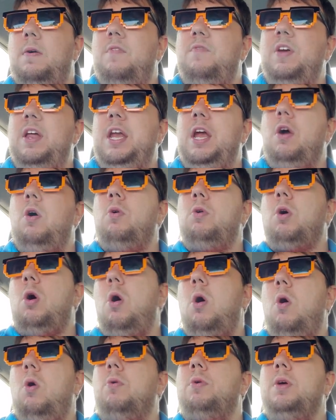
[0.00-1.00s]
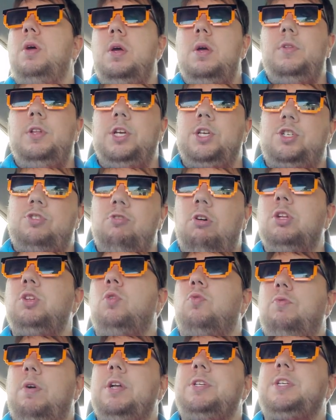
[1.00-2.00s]
video called The
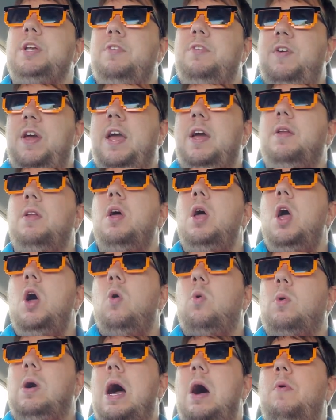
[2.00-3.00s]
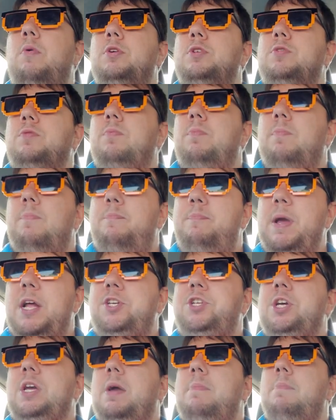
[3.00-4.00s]
Scrotled Redskin Fan, where I was
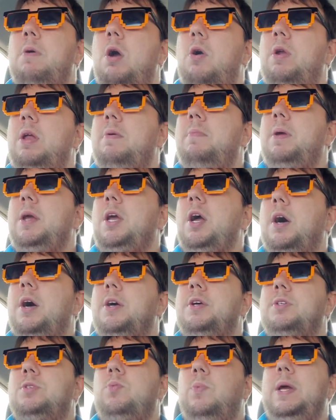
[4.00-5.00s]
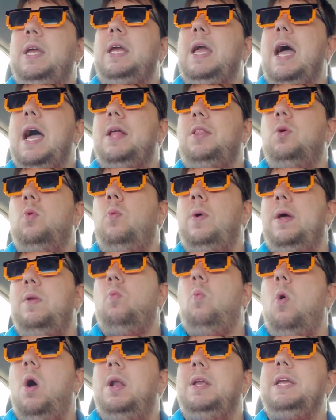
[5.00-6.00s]
bitching and moaning because we had to
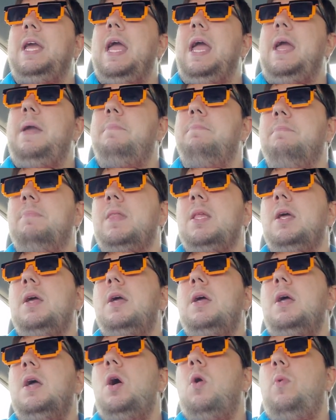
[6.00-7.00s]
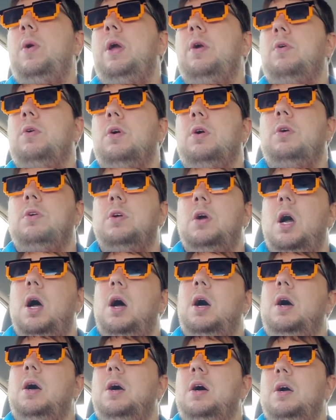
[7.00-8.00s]
win one game. We were,
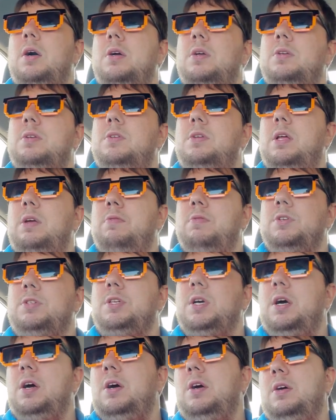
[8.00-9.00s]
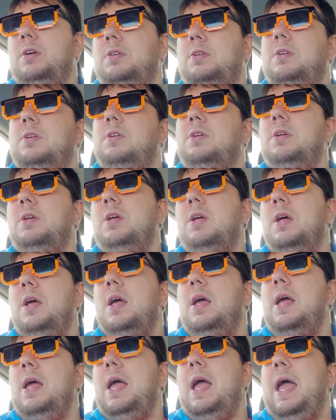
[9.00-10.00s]

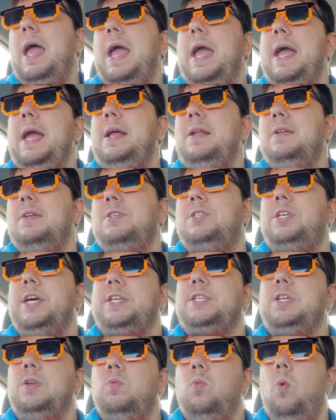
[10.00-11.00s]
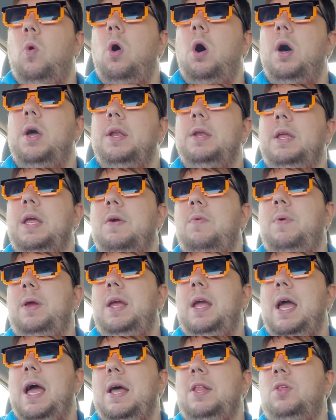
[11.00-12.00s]
8-6-1, and
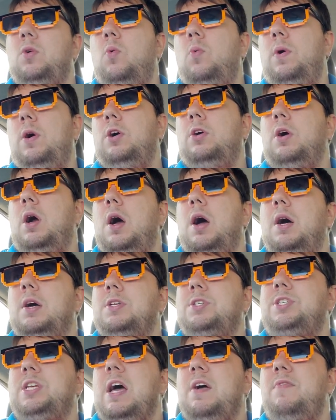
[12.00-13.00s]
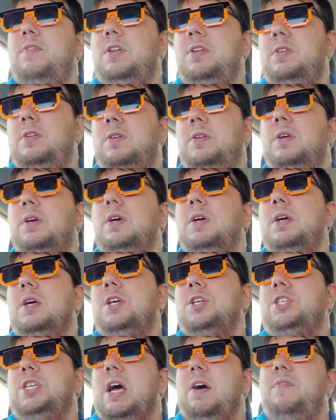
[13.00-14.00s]
we had to,
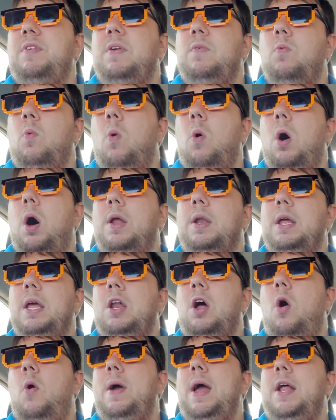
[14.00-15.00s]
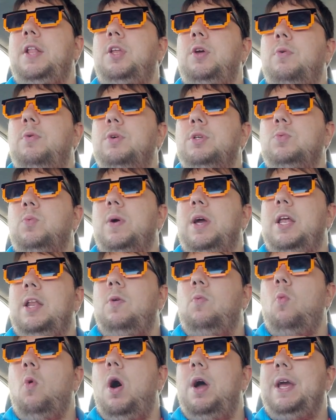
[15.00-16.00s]
7-1, and all we had to do was
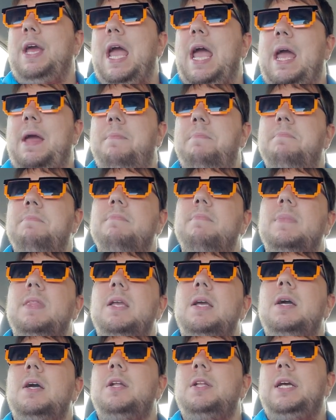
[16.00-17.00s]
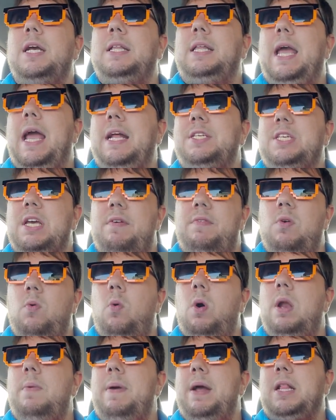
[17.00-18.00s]
win one game to get to
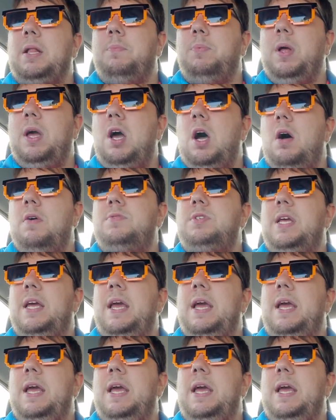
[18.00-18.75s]
8-7-1 to make the playoffs.